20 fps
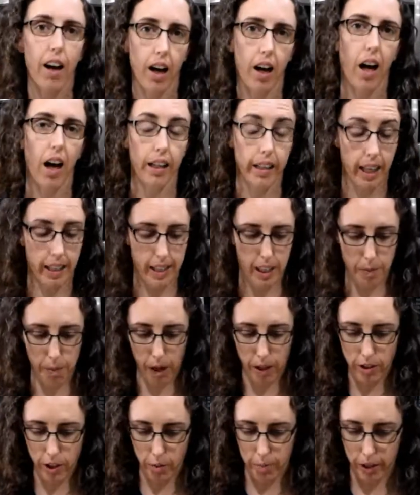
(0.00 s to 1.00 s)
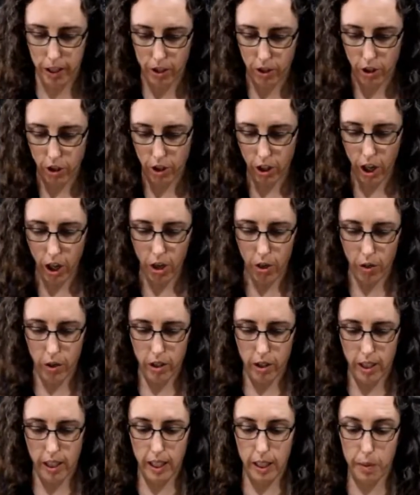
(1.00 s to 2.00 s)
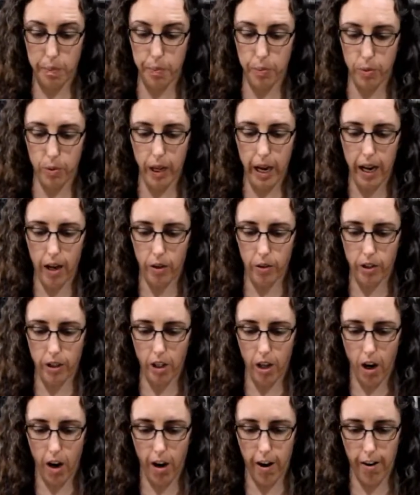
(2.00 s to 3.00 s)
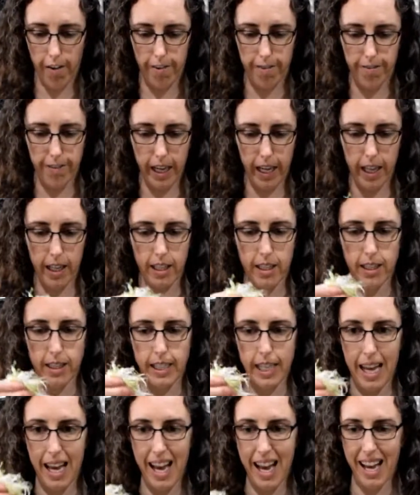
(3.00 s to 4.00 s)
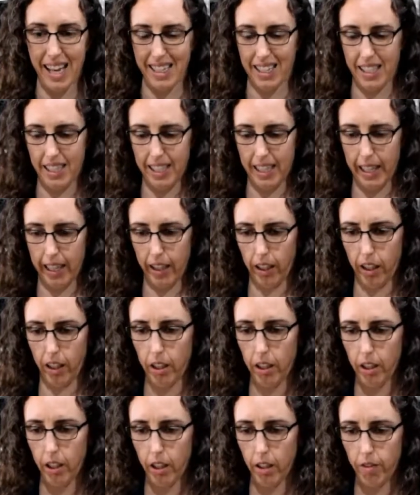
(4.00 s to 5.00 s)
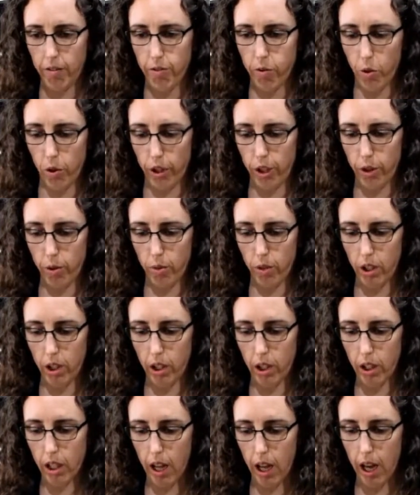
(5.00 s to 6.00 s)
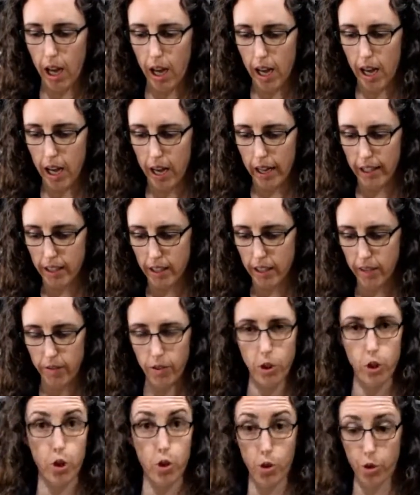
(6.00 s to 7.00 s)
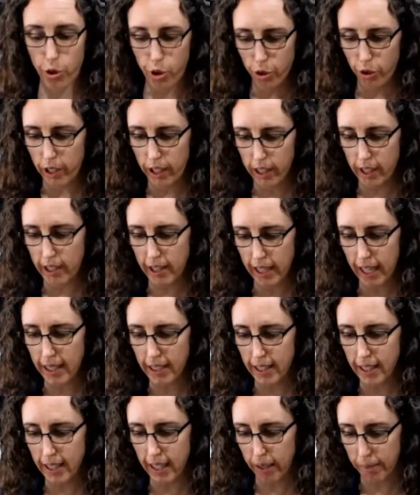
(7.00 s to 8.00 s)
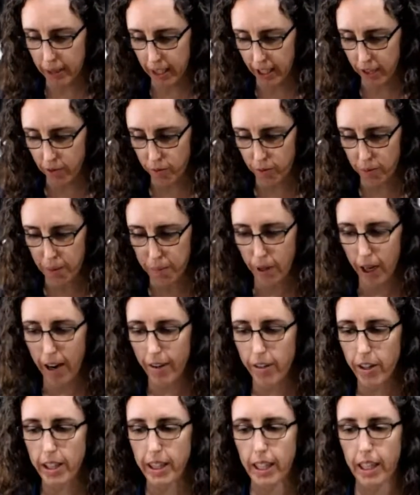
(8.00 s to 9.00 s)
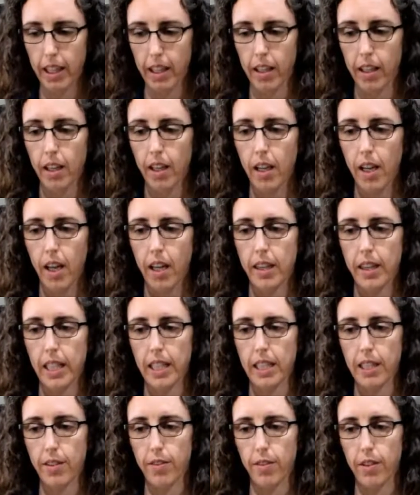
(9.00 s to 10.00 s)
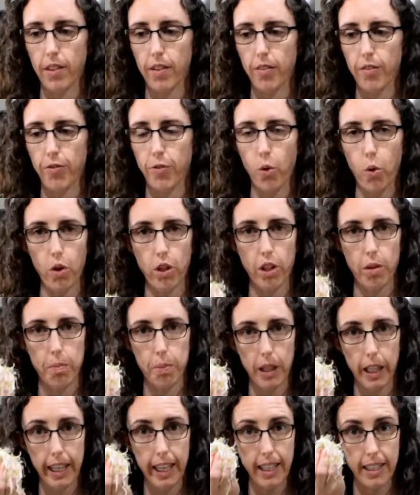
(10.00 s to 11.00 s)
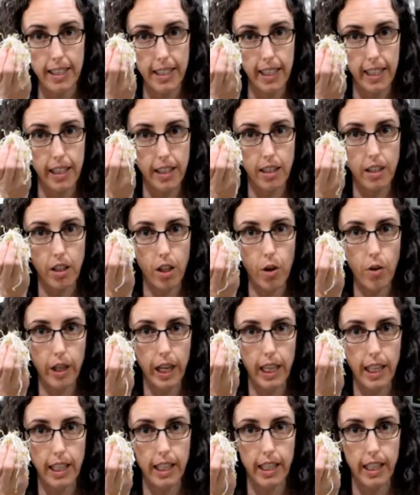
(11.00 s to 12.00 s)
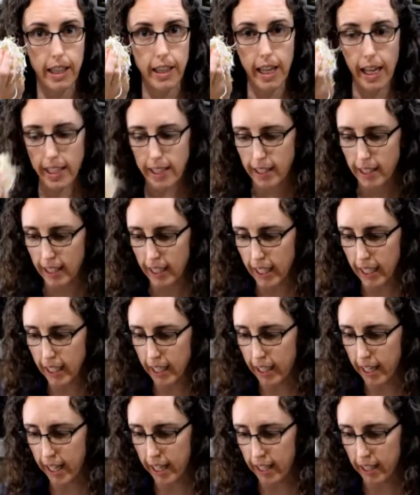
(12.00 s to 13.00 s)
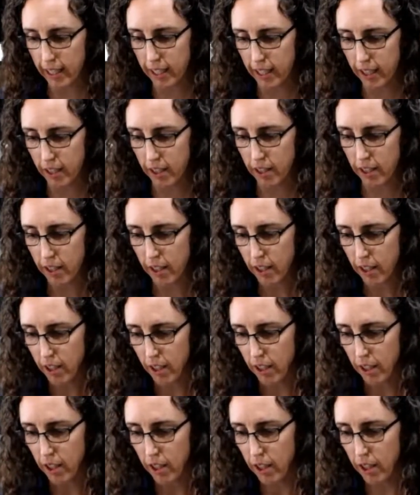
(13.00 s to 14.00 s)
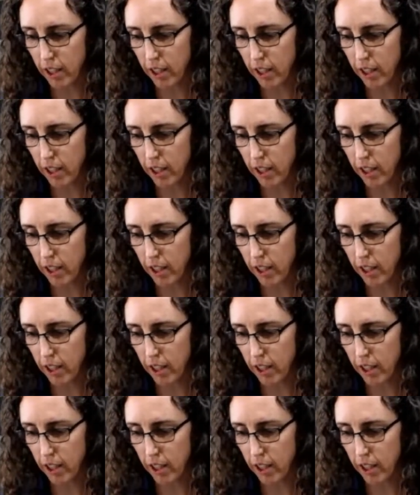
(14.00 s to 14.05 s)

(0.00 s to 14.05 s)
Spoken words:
Got the sprouts open. So, sprouts are fantastic for you. Lots of nutrient density, because remember, everything that's for the plant is located in that seed and in the